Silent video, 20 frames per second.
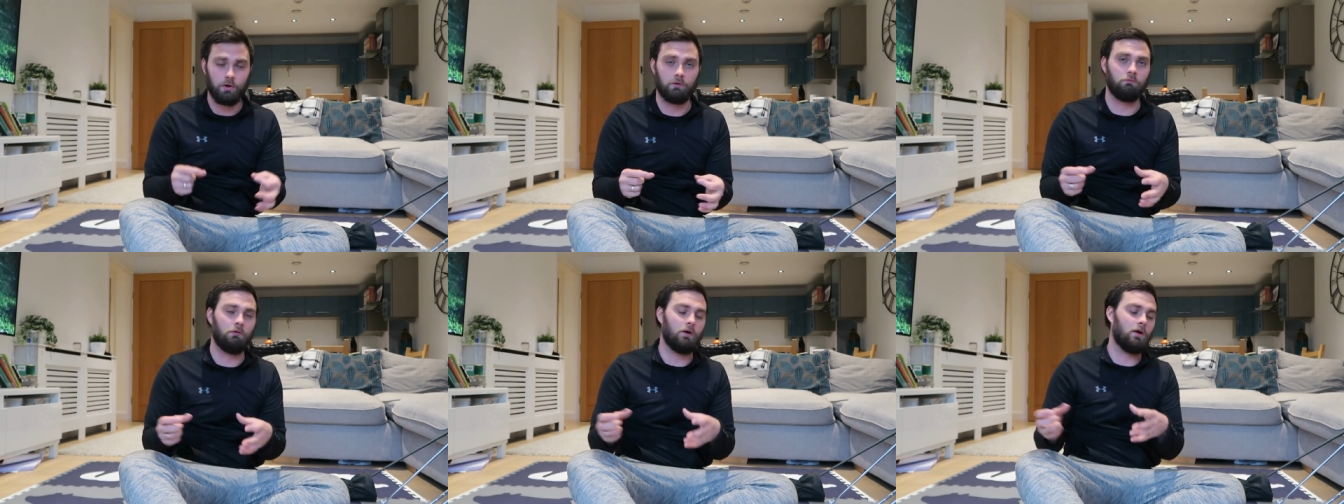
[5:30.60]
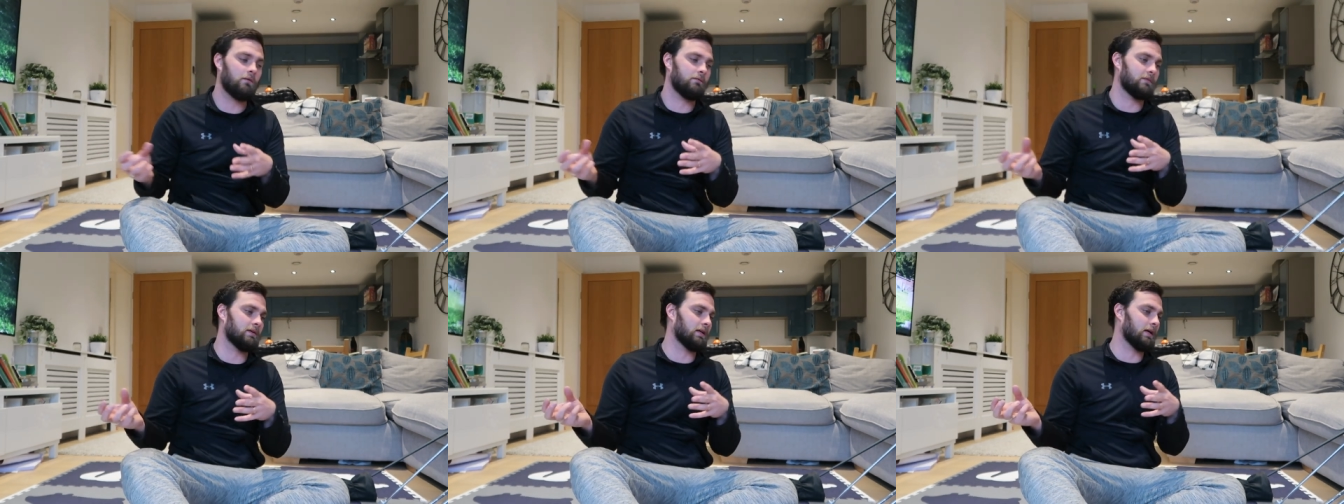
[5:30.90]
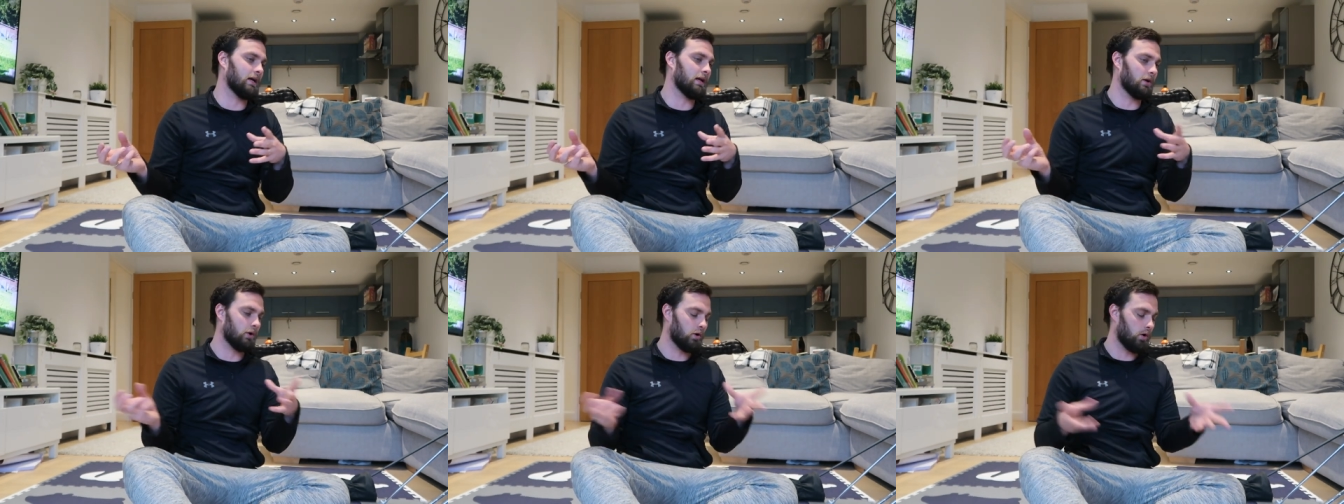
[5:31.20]
lot of
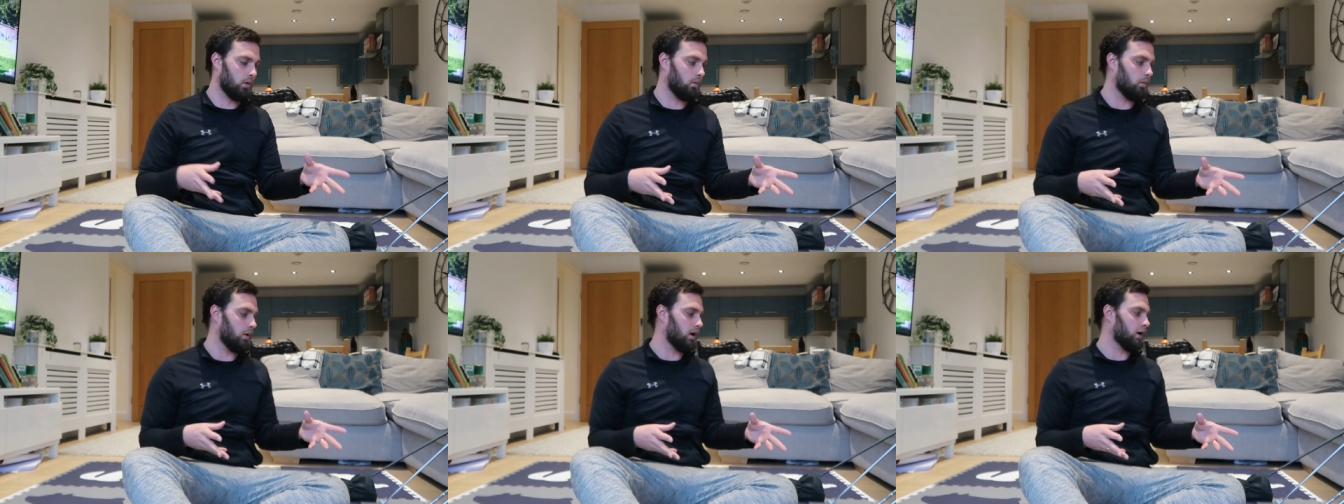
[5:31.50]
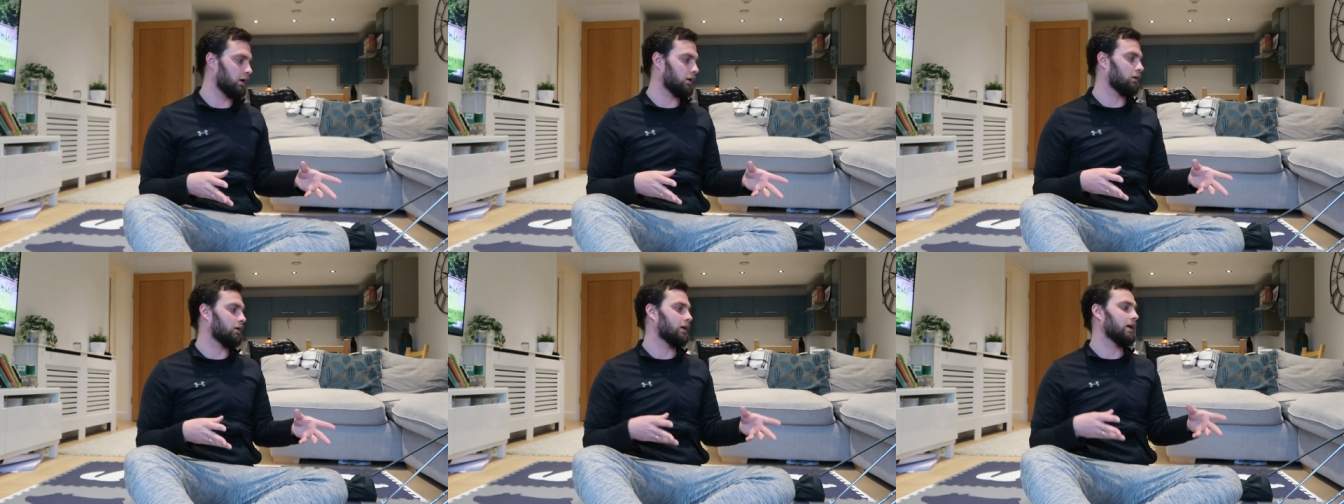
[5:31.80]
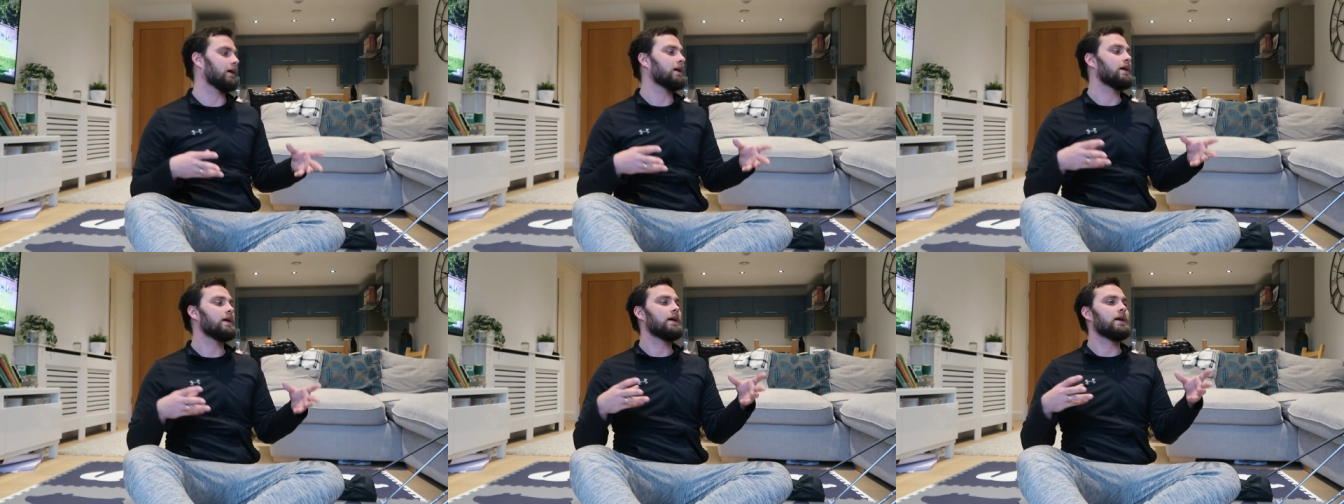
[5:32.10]
grafting and a lot of work on
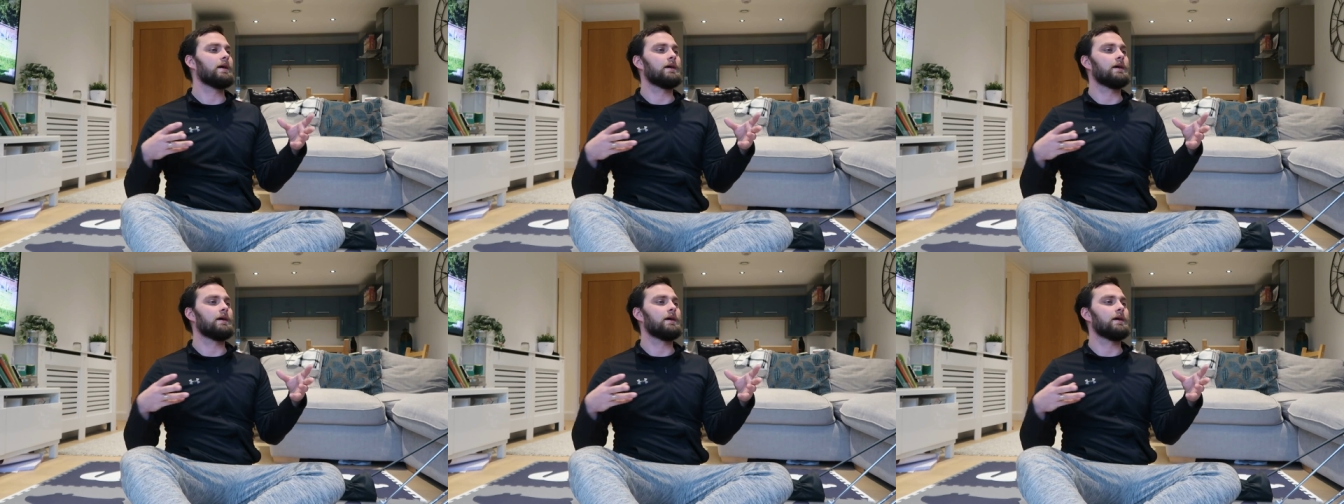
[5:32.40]
it